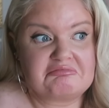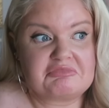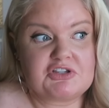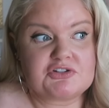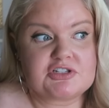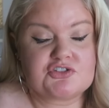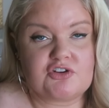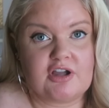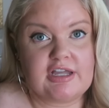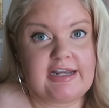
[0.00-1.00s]
there's a
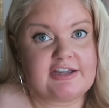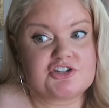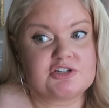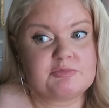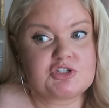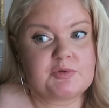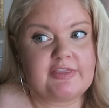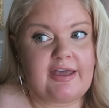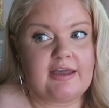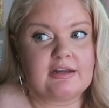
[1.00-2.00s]
strong connection between
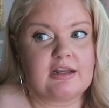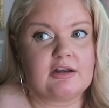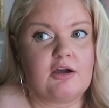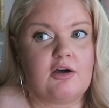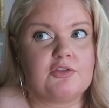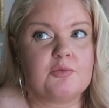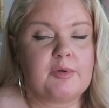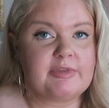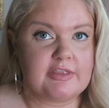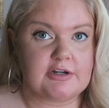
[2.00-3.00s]
that and all the
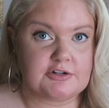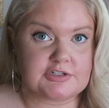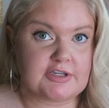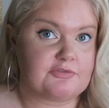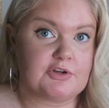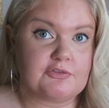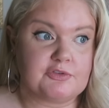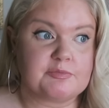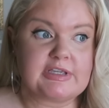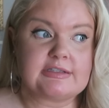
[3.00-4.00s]
women that are suffering
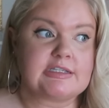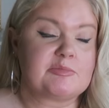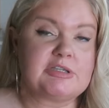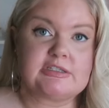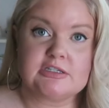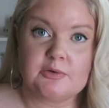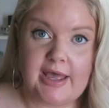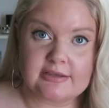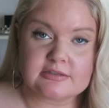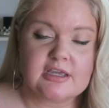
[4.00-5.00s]
from things like
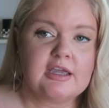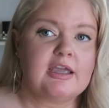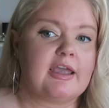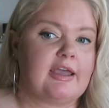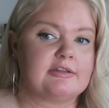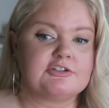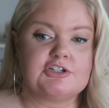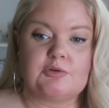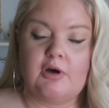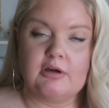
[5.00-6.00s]
PCOS and,
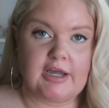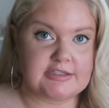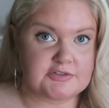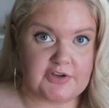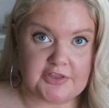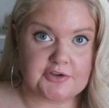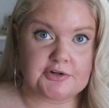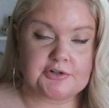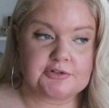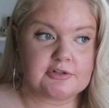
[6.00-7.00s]
you know, all kinds of
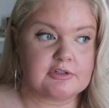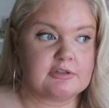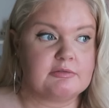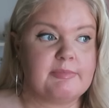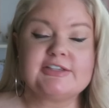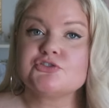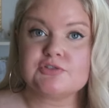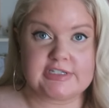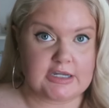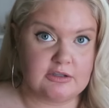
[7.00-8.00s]
other menstrual
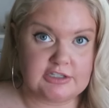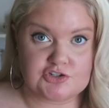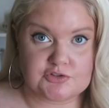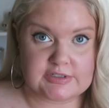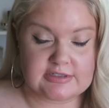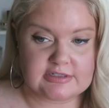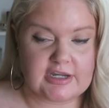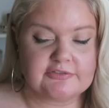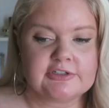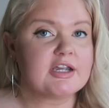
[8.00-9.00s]
cycle issues and
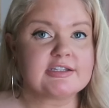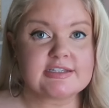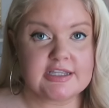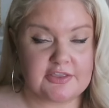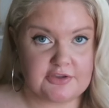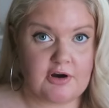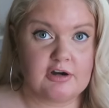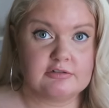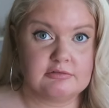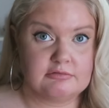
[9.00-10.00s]
stuff. Not to say that there
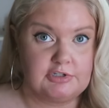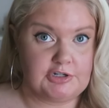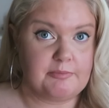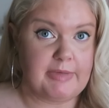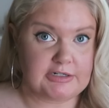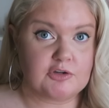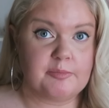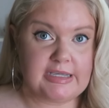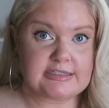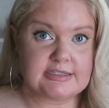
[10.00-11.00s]
aren't, you know, medical
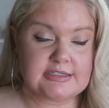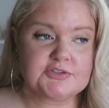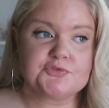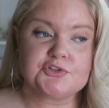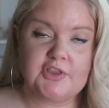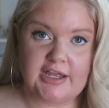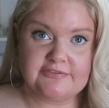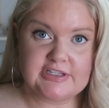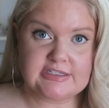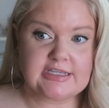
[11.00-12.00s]
basis for a lot
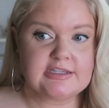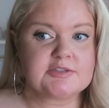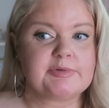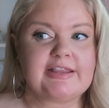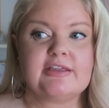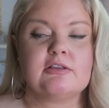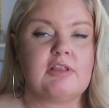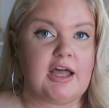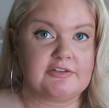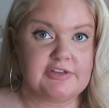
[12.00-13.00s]
of these things, but I think a
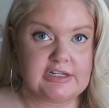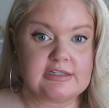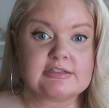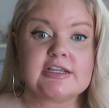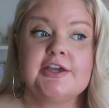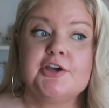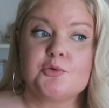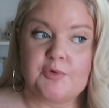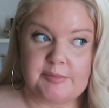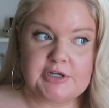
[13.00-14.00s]
lot of it is
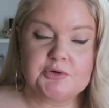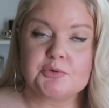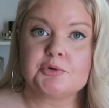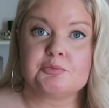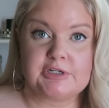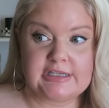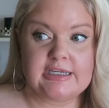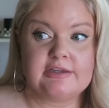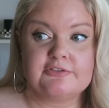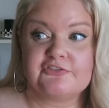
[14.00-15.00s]
women who are
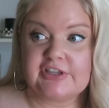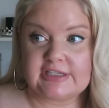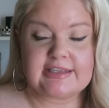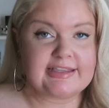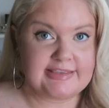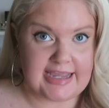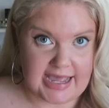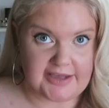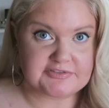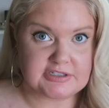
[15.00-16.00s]
really feeling like they
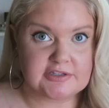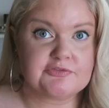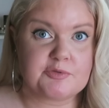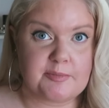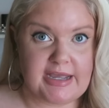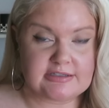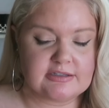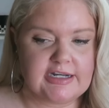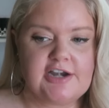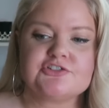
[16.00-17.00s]
have to live from their
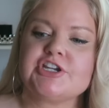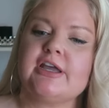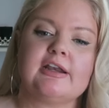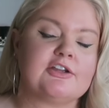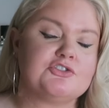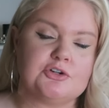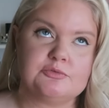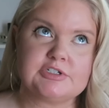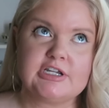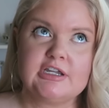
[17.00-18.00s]
masculine energy. And I
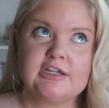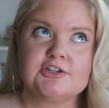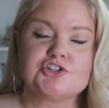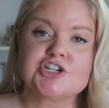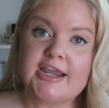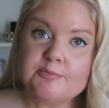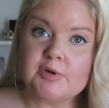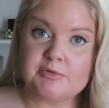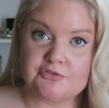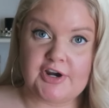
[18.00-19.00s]
don't shame
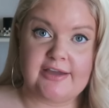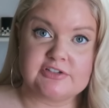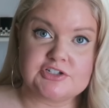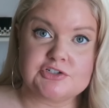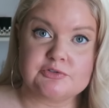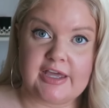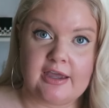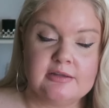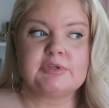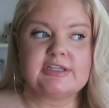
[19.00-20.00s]
women for having to do that,